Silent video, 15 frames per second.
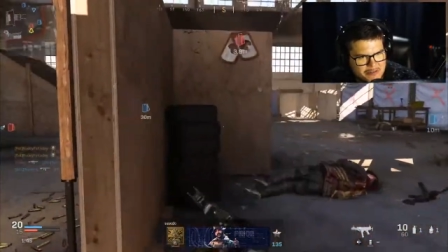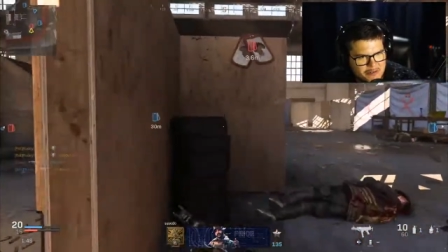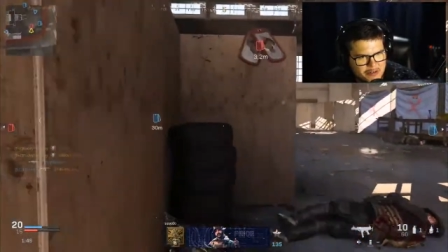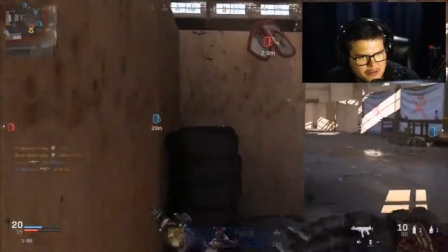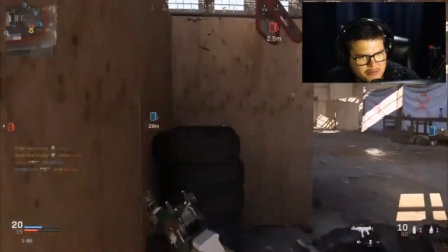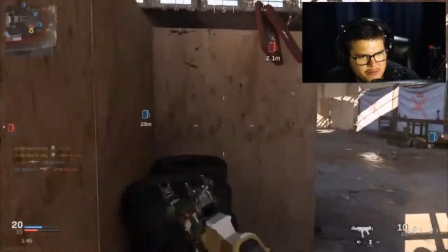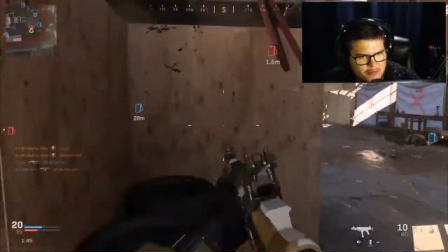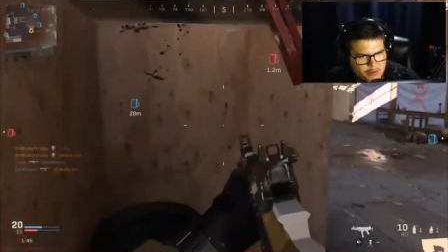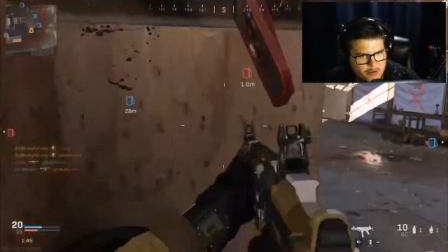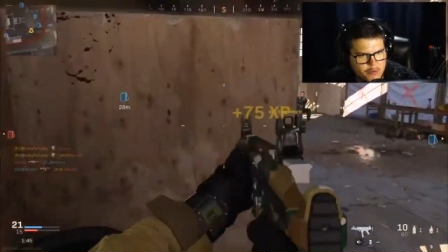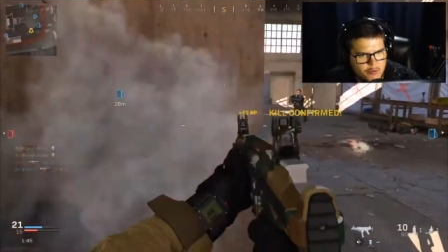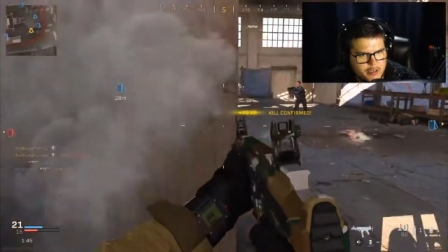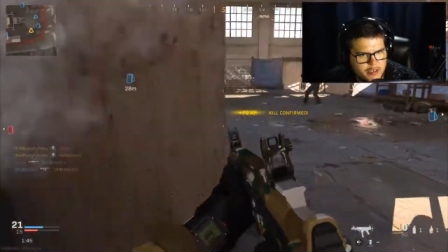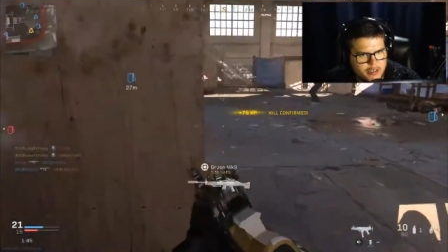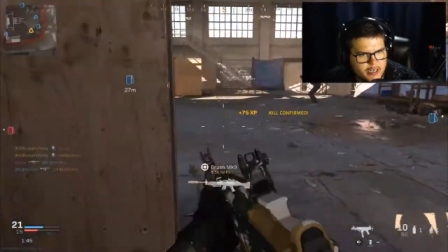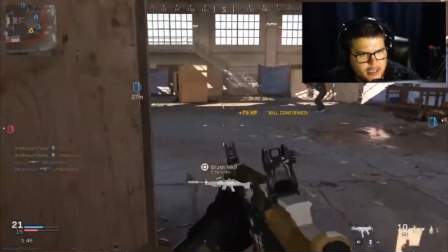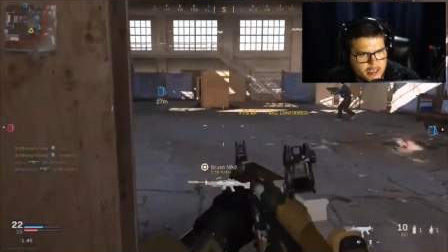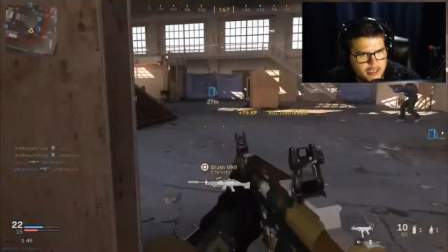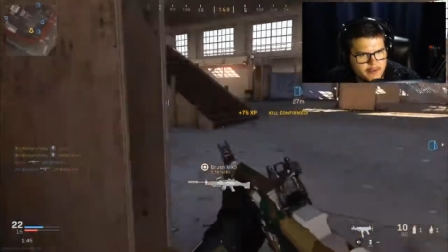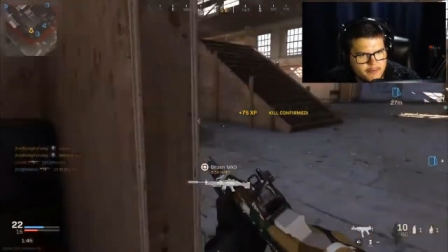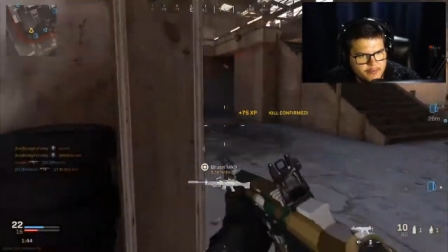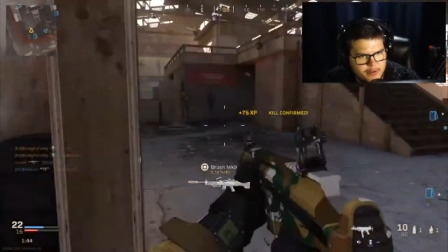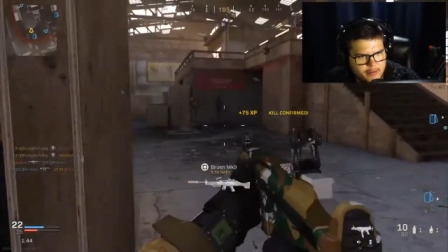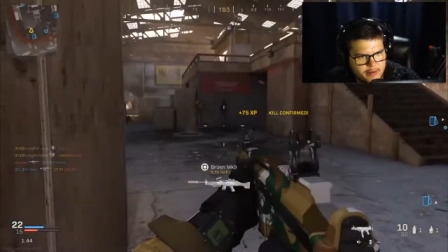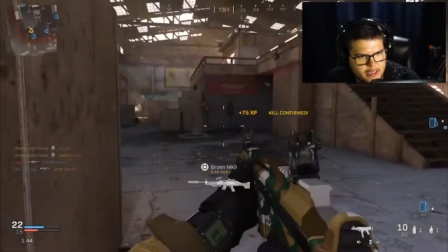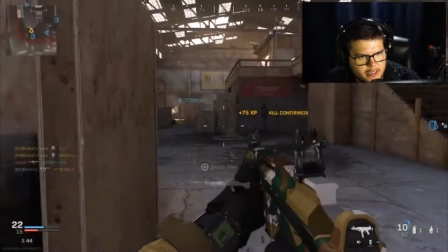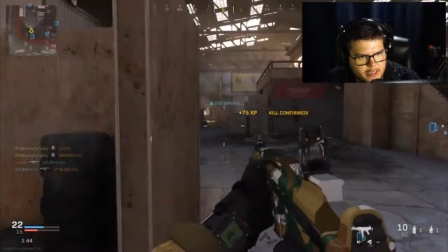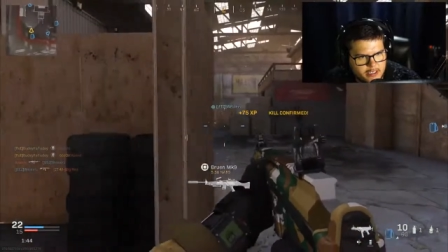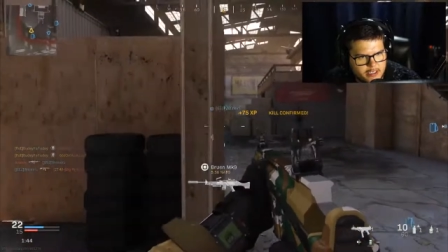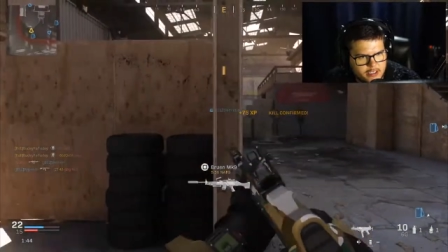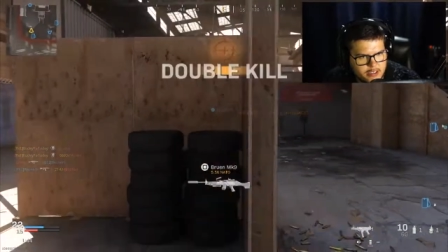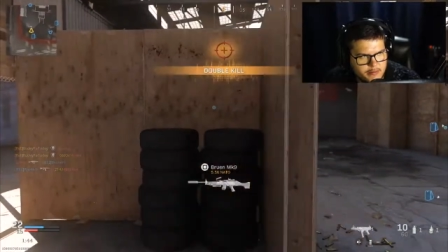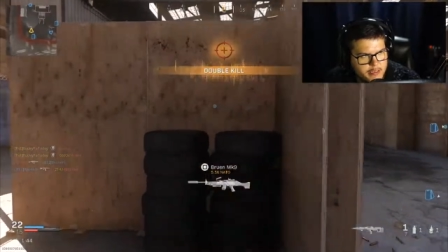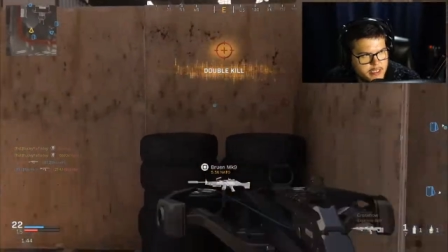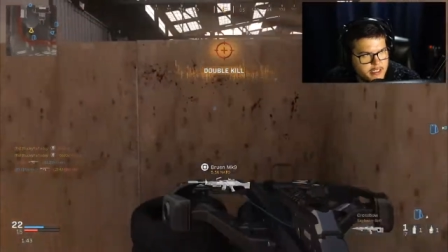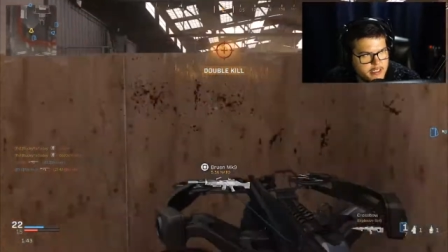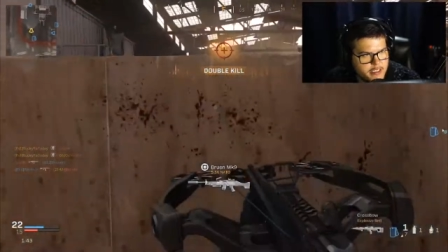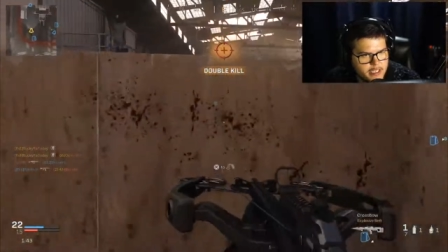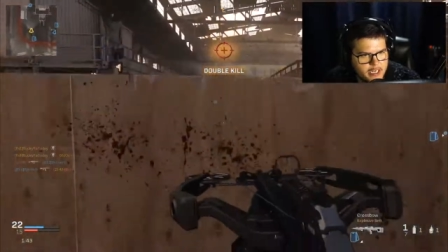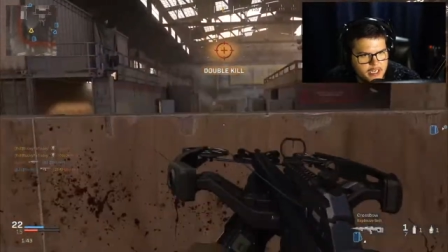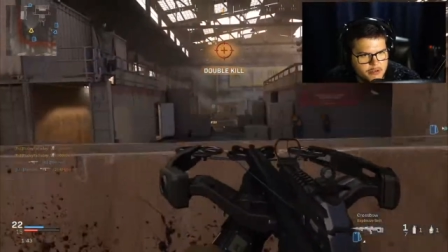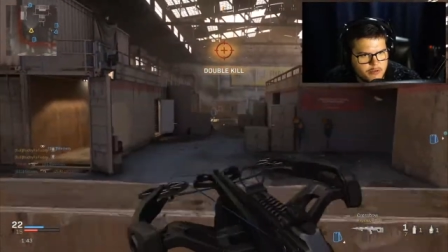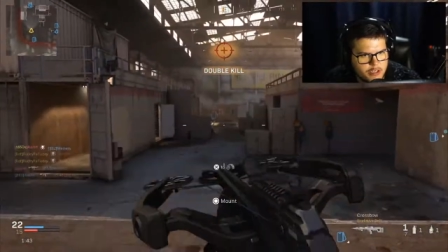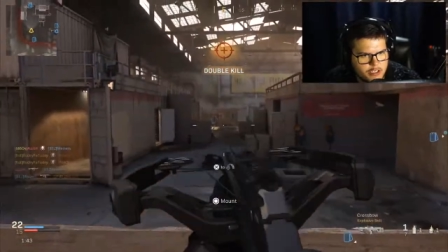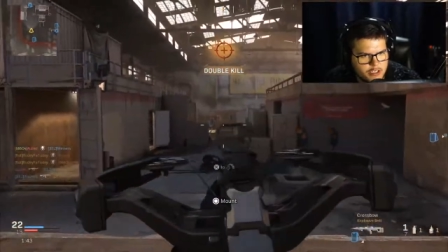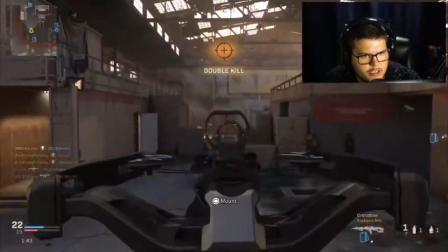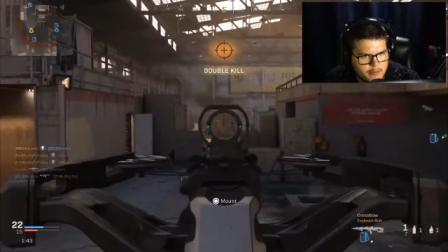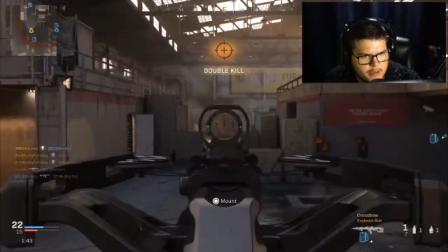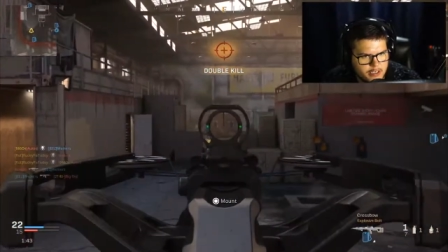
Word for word: What a what a weird guy. Let me get these. Let me get these tags. Watch this.